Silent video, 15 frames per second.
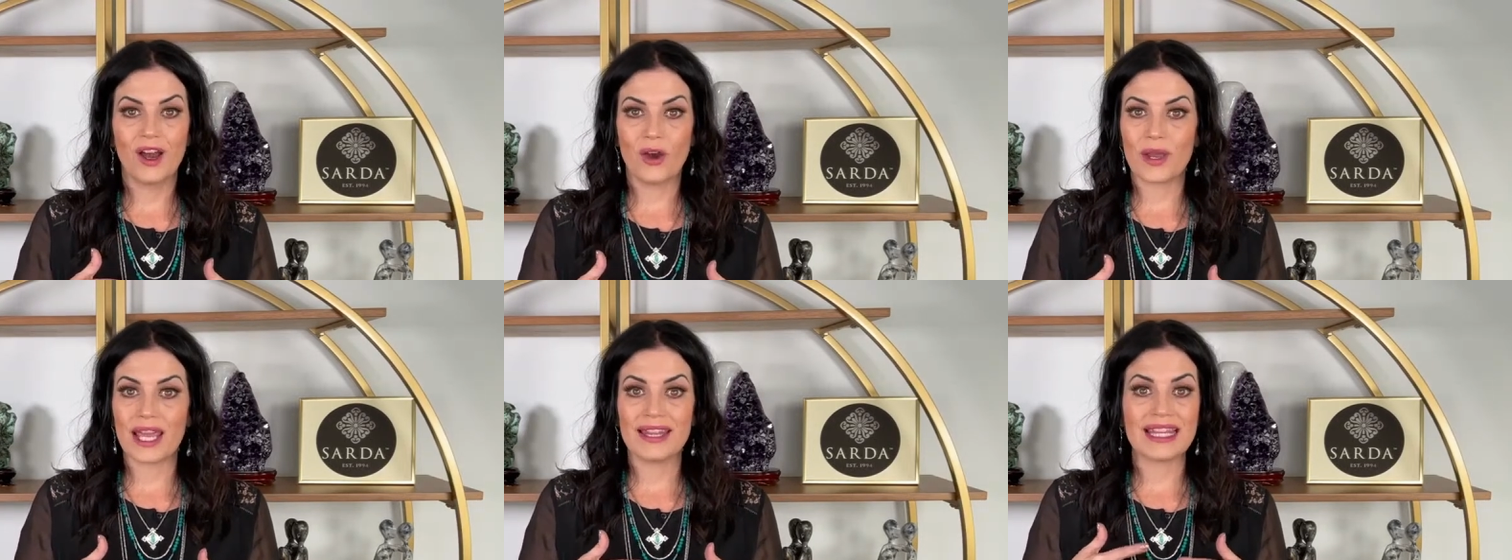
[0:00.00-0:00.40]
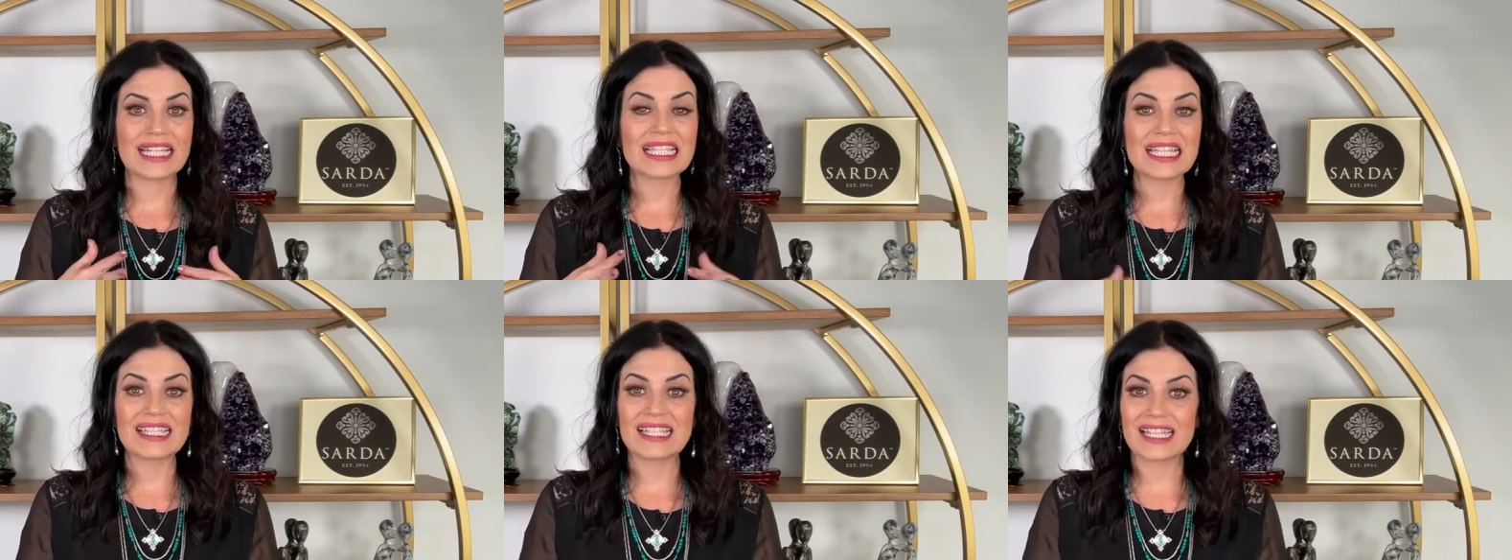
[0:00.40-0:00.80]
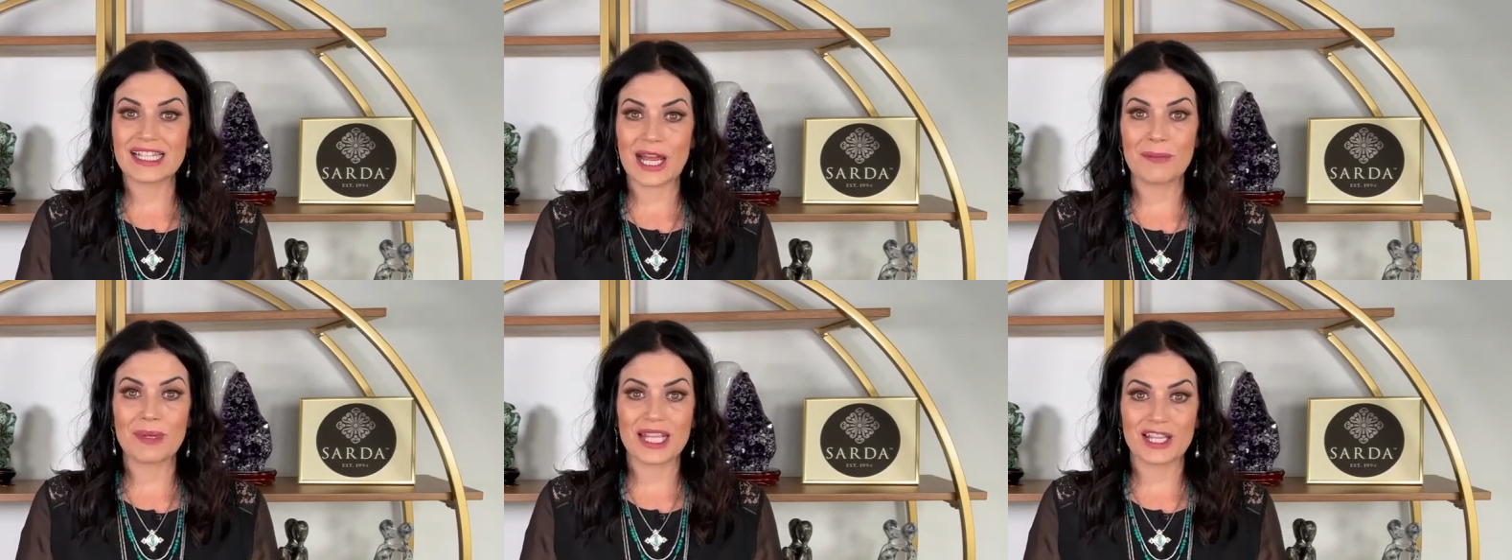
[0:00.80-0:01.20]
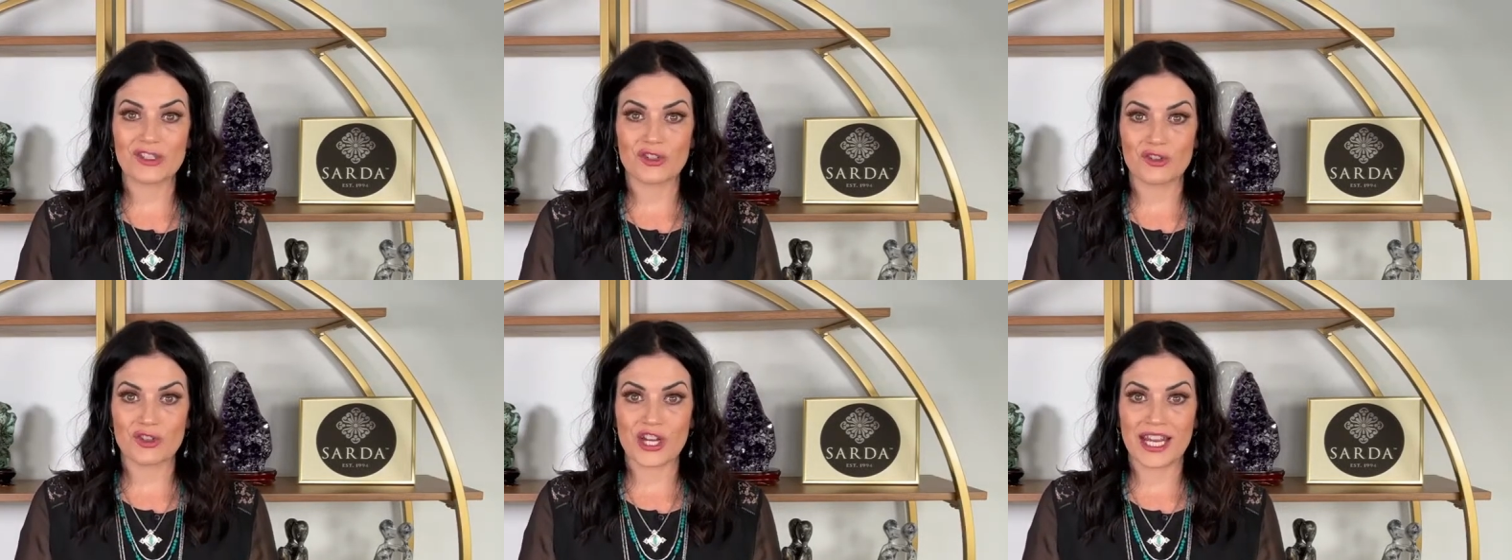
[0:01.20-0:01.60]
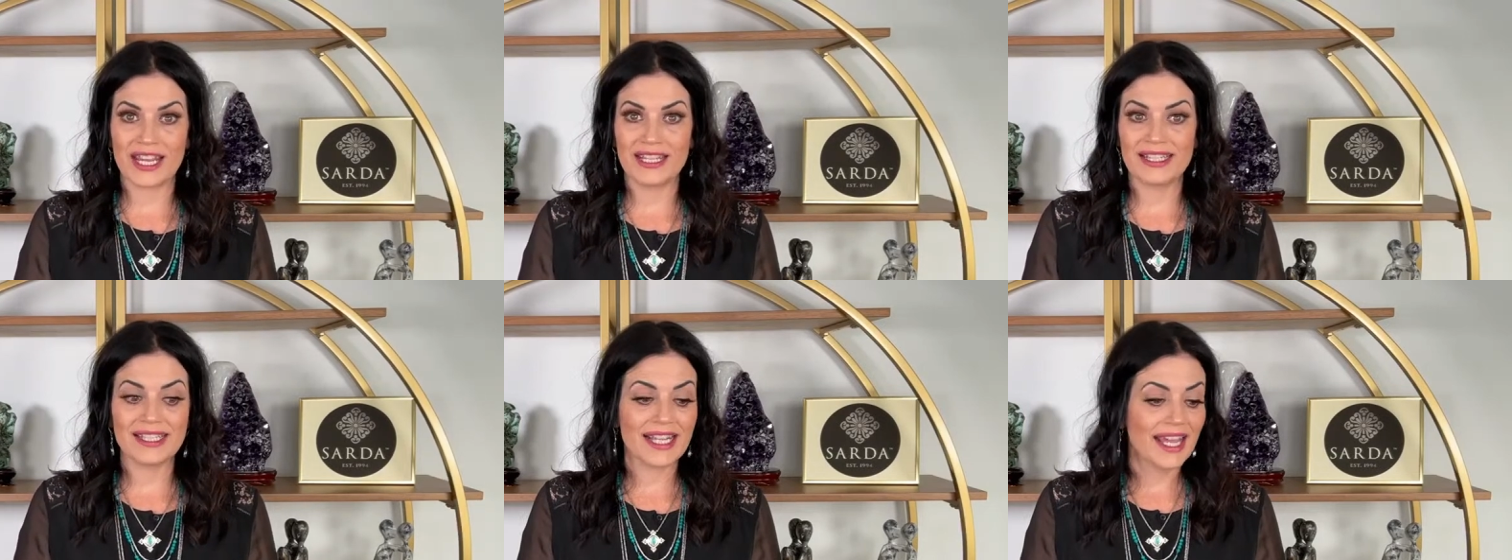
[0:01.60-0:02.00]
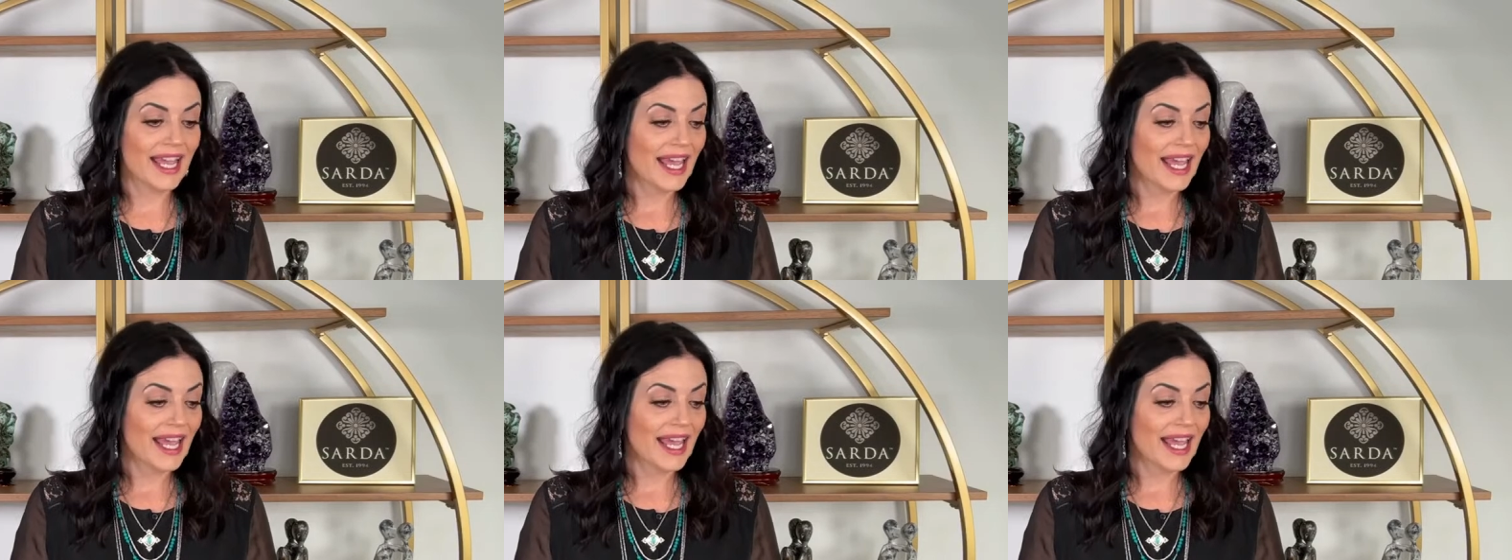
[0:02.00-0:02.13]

Okay, this is the time to get your chains.